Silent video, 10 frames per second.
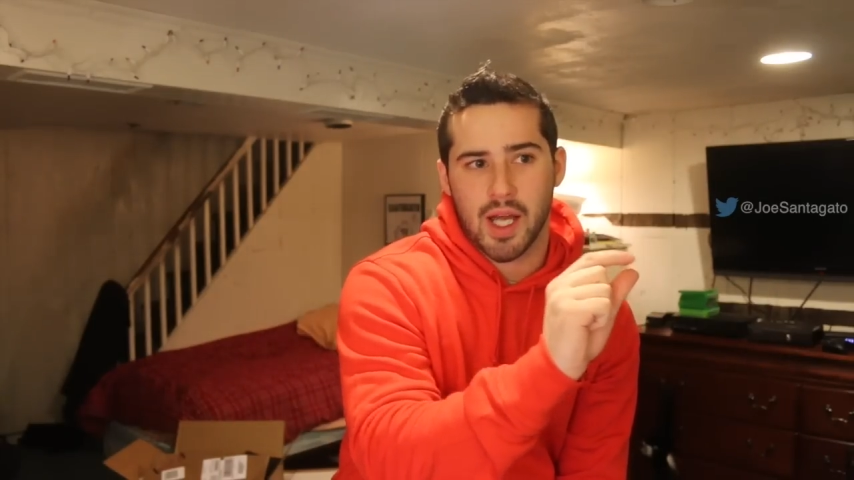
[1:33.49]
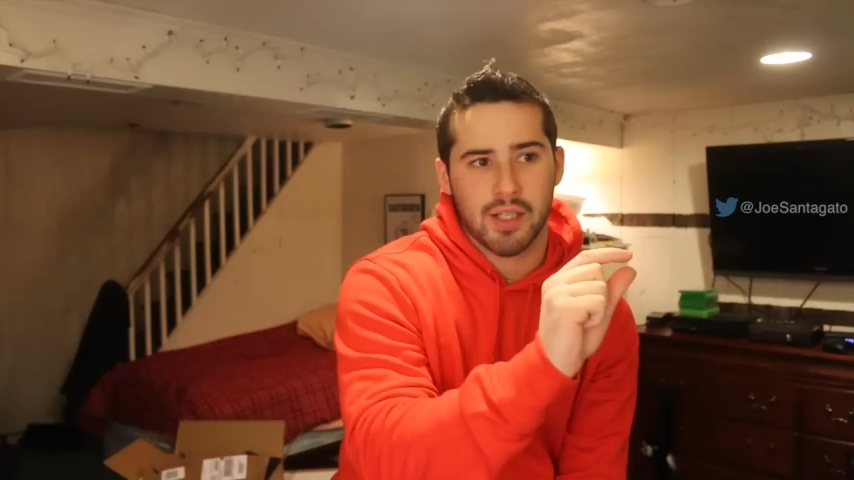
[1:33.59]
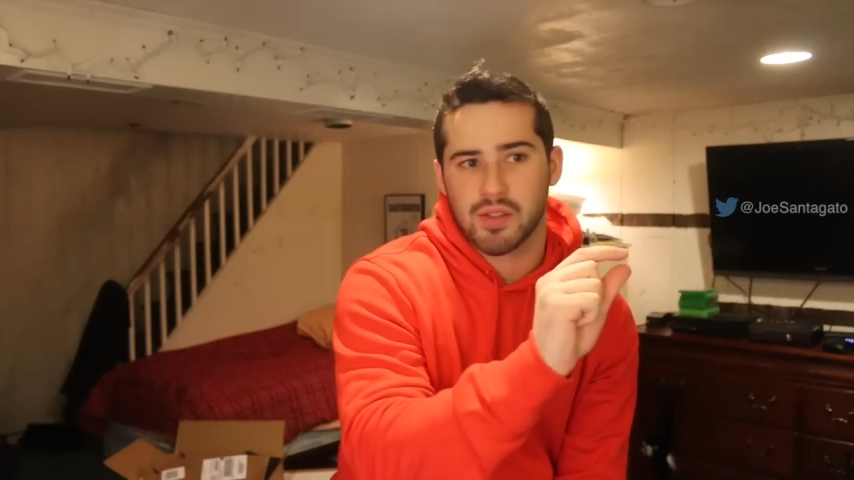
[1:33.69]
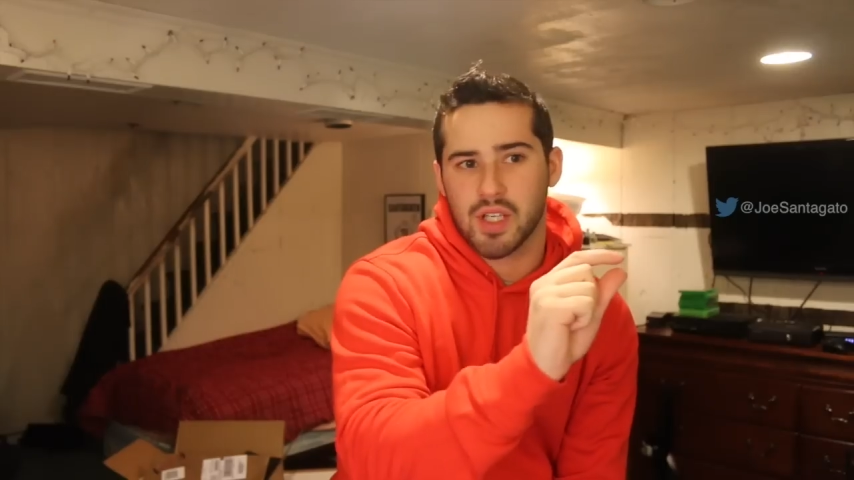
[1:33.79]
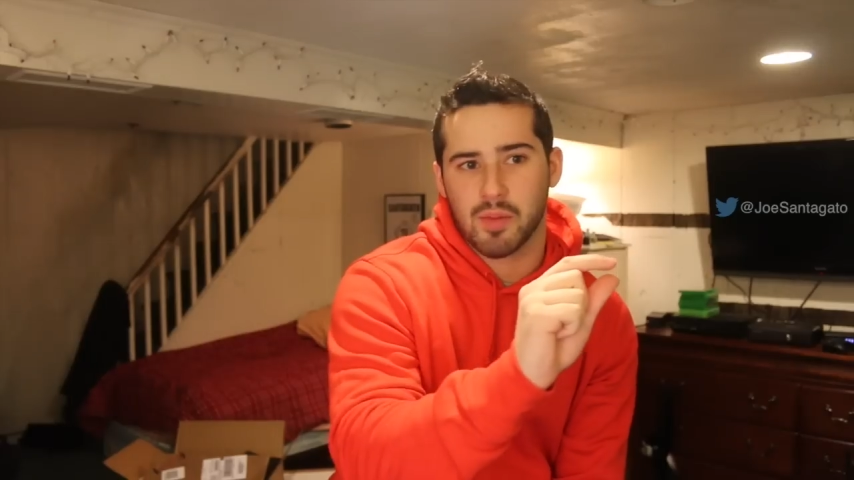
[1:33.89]
and
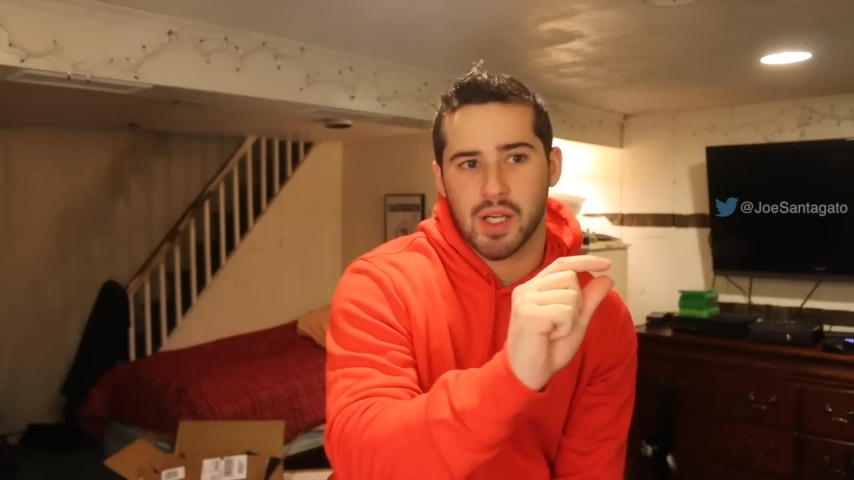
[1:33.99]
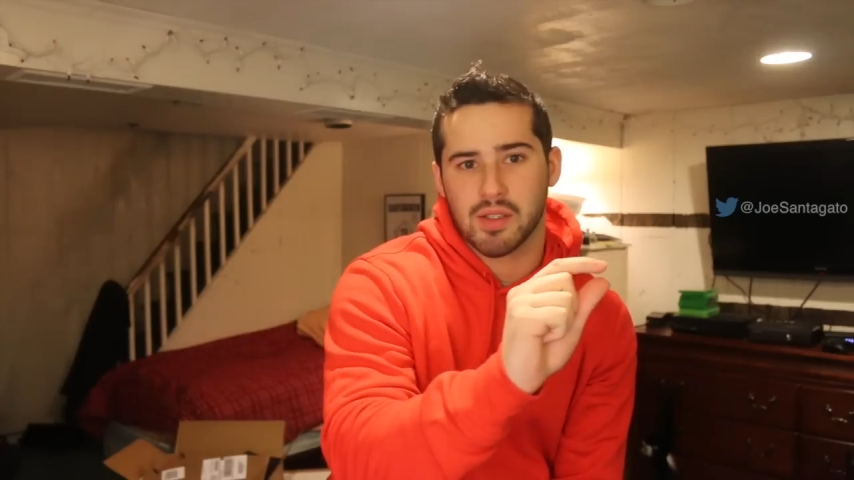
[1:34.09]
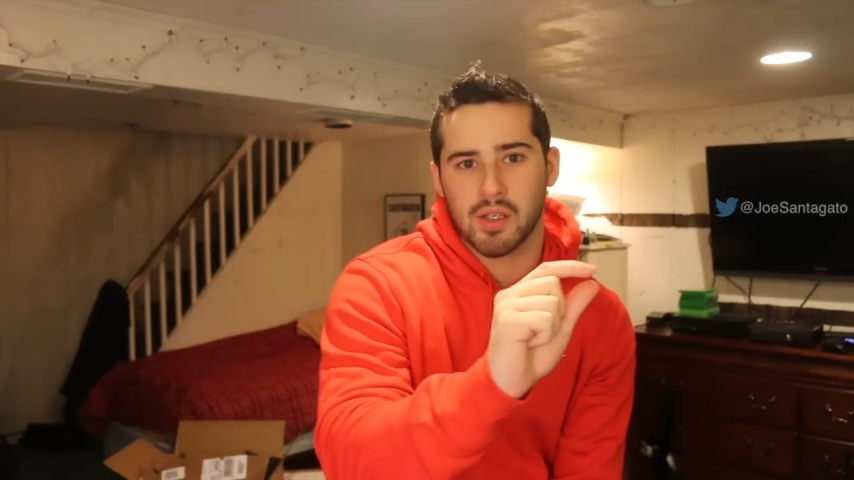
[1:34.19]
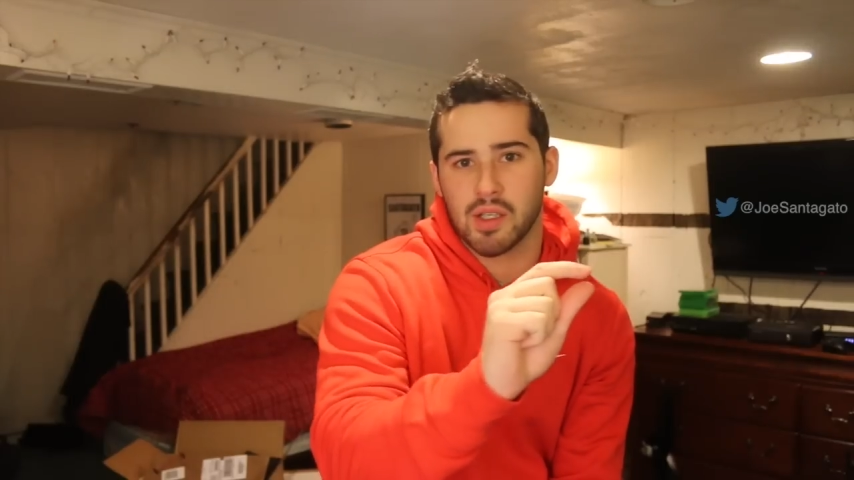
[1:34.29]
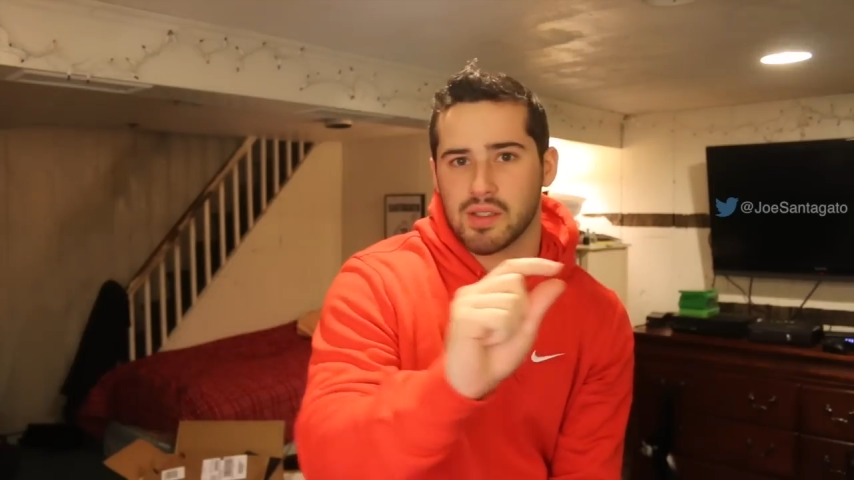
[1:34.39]
your dick may
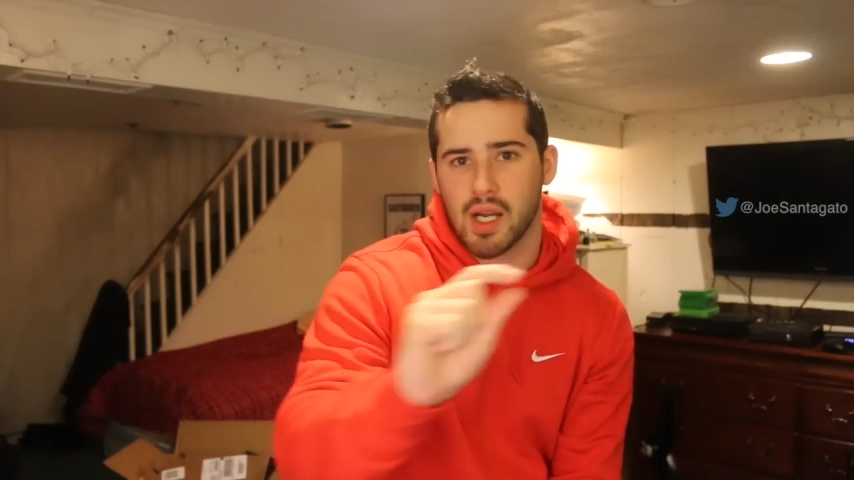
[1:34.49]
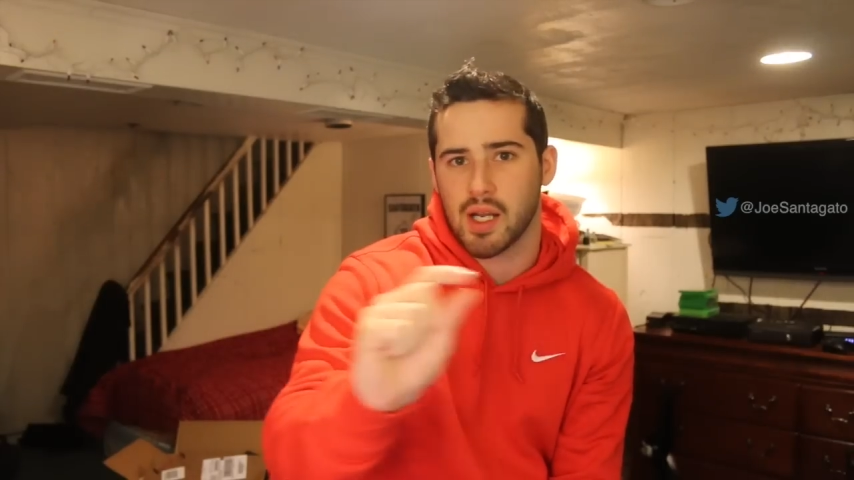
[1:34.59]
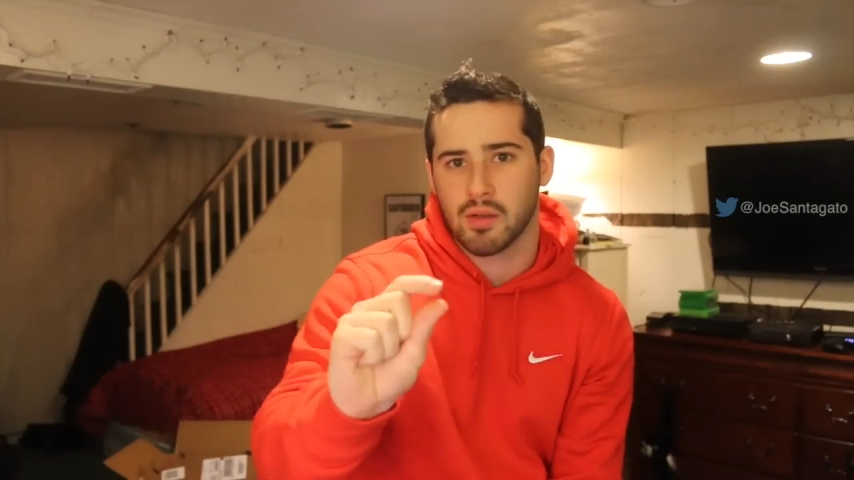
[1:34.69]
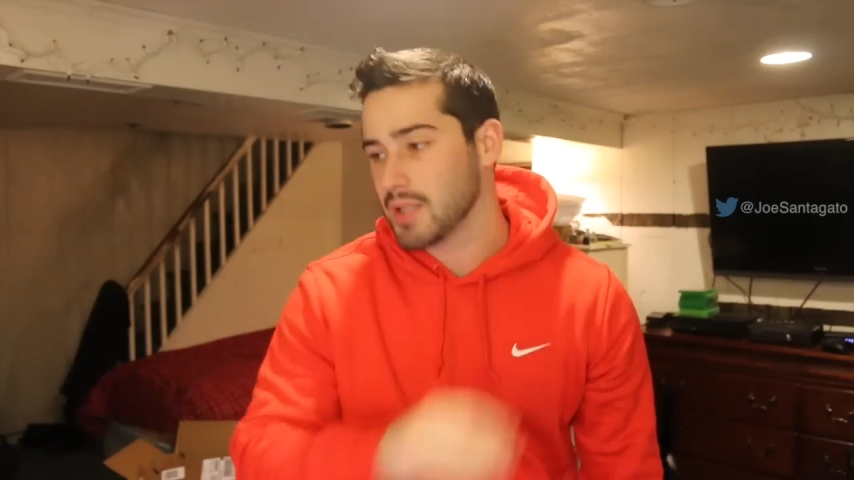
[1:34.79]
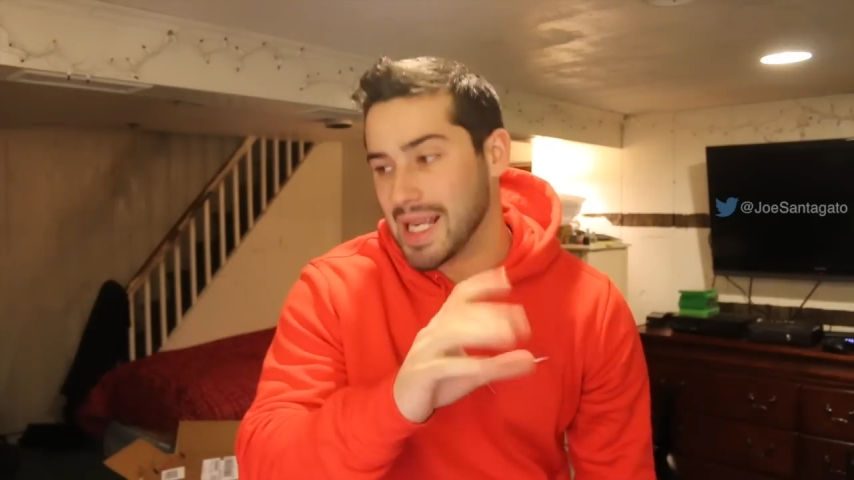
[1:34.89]
turn inside out.